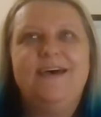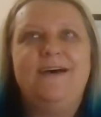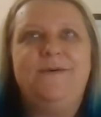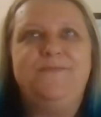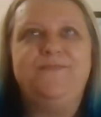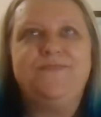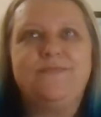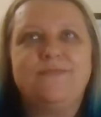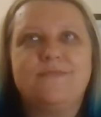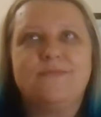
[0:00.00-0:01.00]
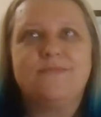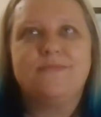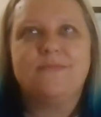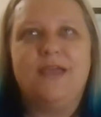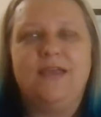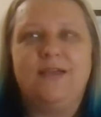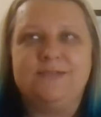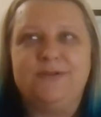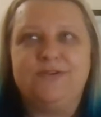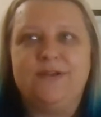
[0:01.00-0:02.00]
I
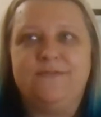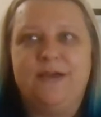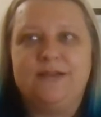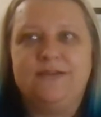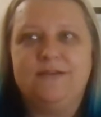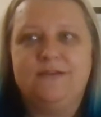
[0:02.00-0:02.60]
lost my train of thought.